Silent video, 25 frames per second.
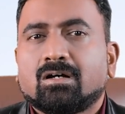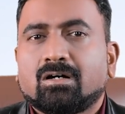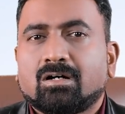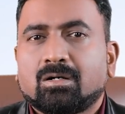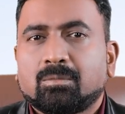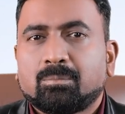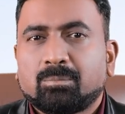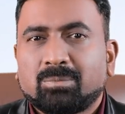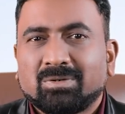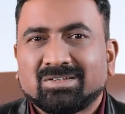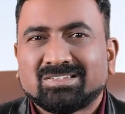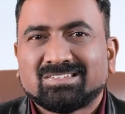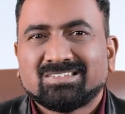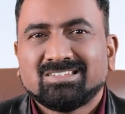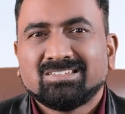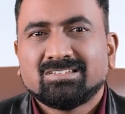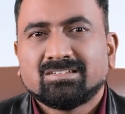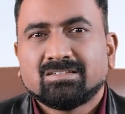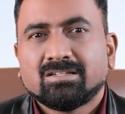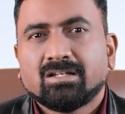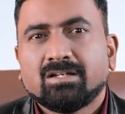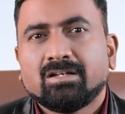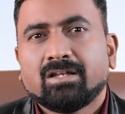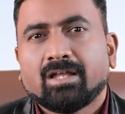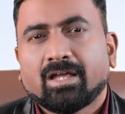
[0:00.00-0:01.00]
a
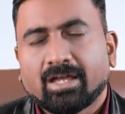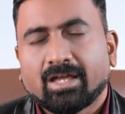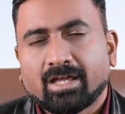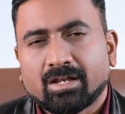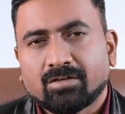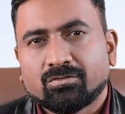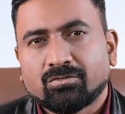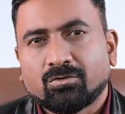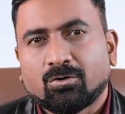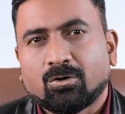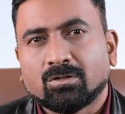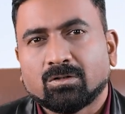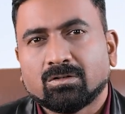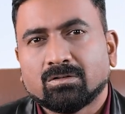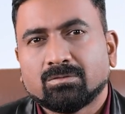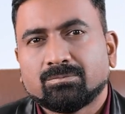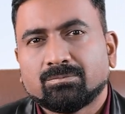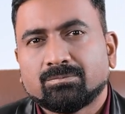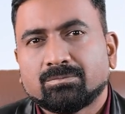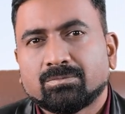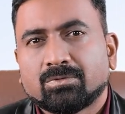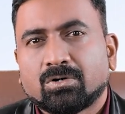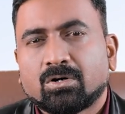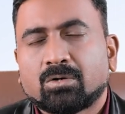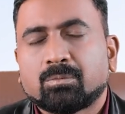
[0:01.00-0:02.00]
persistent hair fall
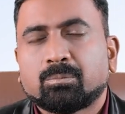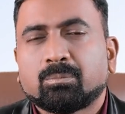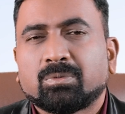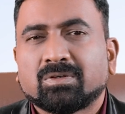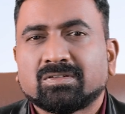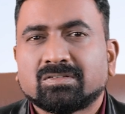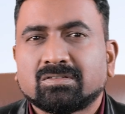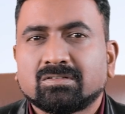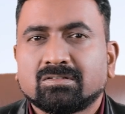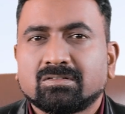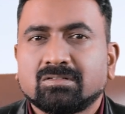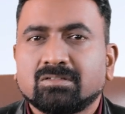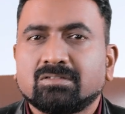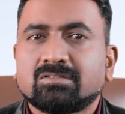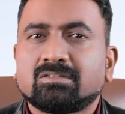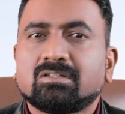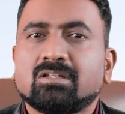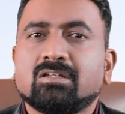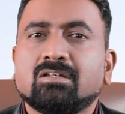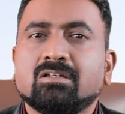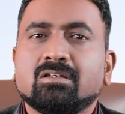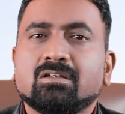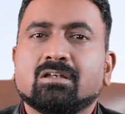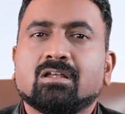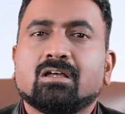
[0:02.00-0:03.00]
or
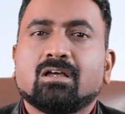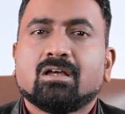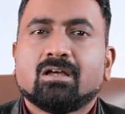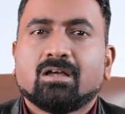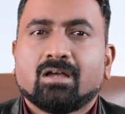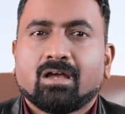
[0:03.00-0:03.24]
persistent